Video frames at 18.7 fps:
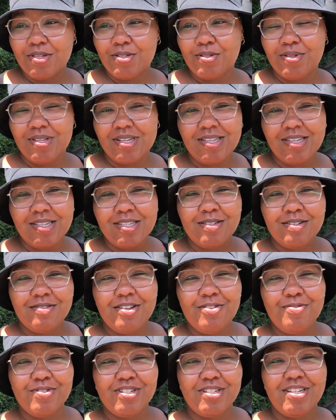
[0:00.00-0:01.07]
So this is
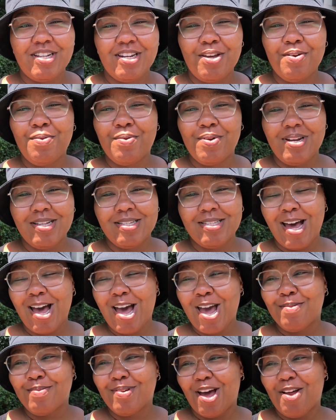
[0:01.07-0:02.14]
usually the only
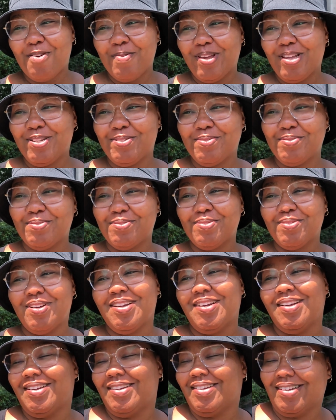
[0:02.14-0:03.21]
time that we do
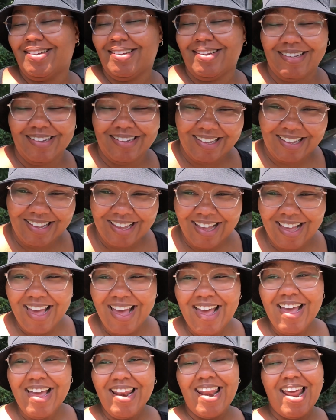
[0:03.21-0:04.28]

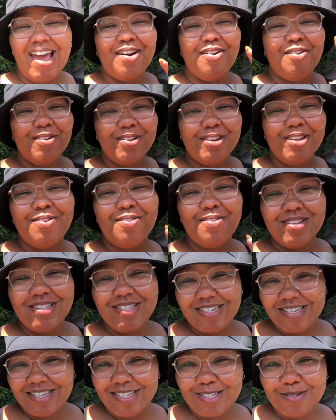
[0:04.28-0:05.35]
like all the
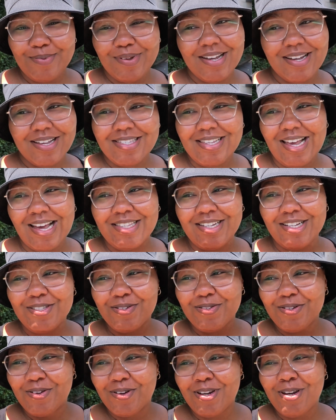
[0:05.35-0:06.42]
courses, because as I told
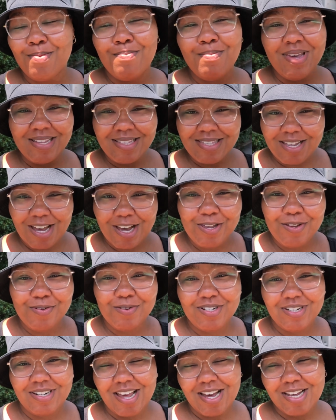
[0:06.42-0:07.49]
you, all the meats are
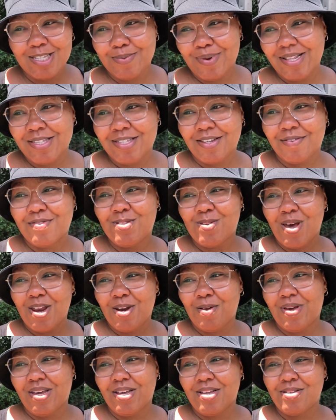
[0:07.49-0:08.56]
usually expensive. So
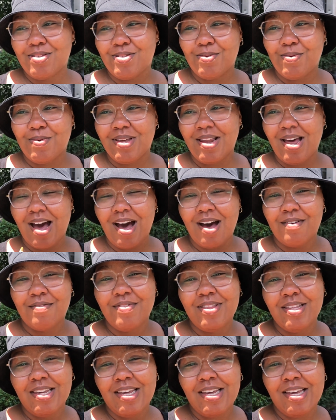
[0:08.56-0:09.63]
anyway, so we'll have
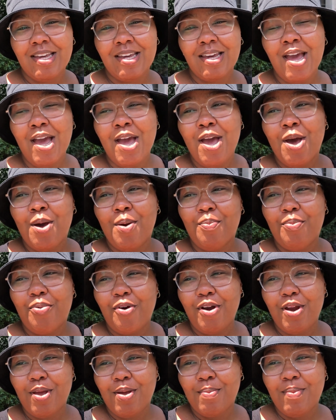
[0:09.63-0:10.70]
the
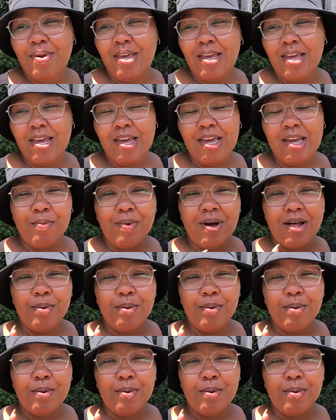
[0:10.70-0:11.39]
primo.